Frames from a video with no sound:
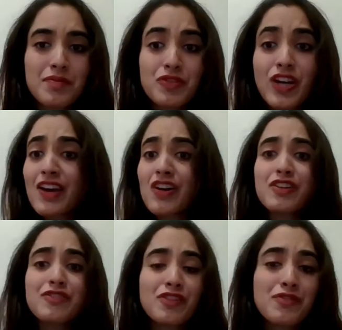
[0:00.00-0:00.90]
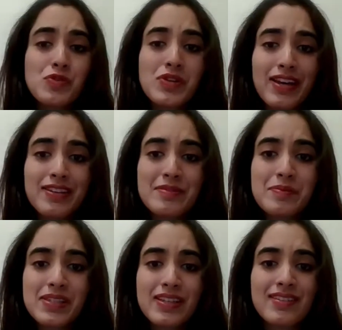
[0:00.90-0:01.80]
trying out different food
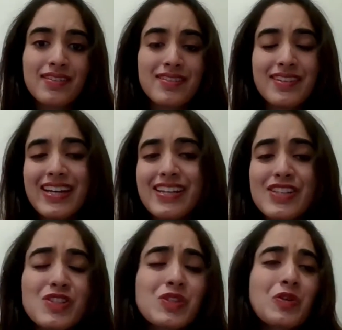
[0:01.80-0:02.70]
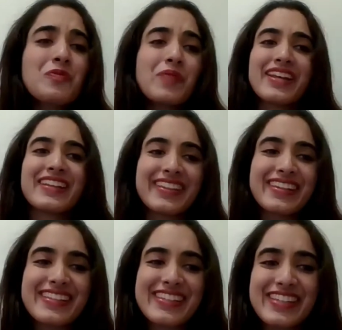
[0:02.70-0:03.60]
items, and it's so many
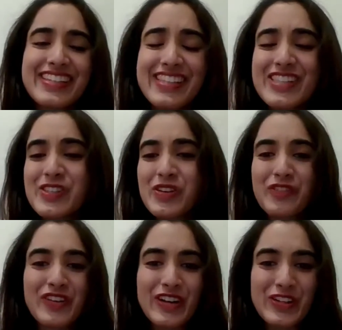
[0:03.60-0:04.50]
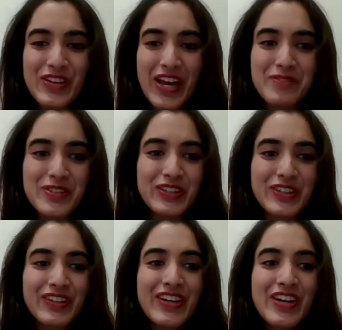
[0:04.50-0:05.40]
things, and it's so difficult to
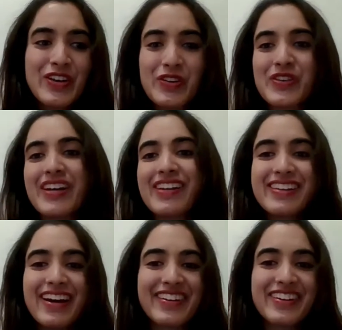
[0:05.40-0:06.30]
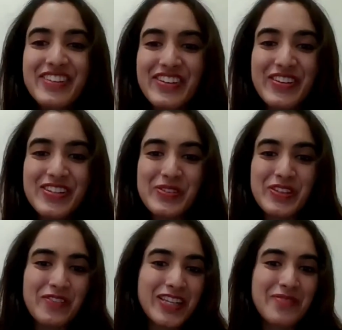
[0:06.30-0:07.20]
capture an entire year's worth
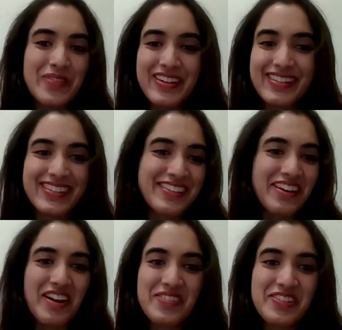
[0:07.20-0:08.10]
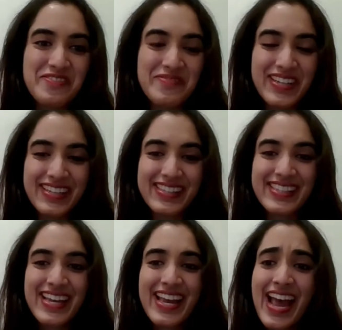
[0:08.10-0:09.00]
of experience in a couple of minutes.
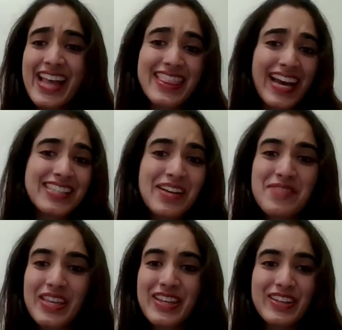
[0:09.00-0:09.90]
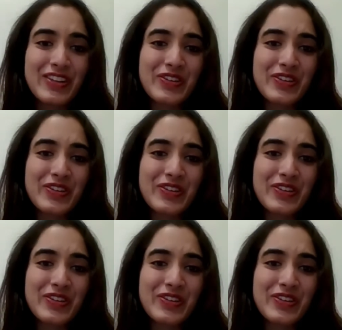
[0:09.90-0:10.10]
And that's something